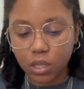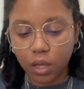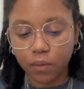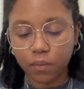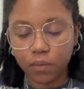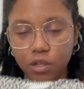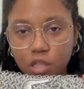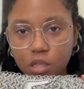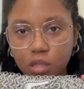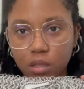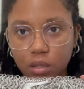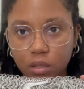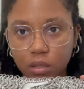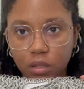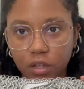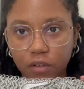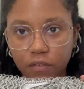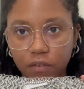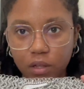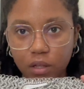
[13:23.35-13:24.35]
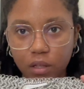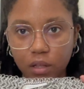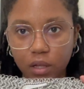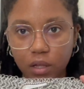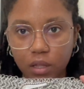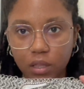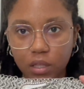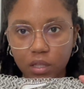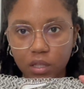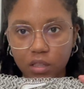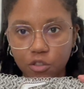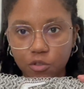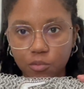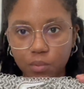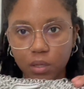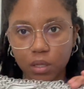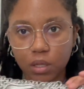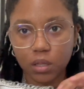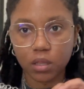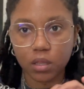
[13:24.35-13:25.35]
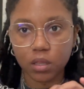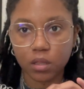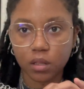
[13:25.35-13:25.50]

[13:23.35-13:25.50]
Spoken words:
I would just leave it like this because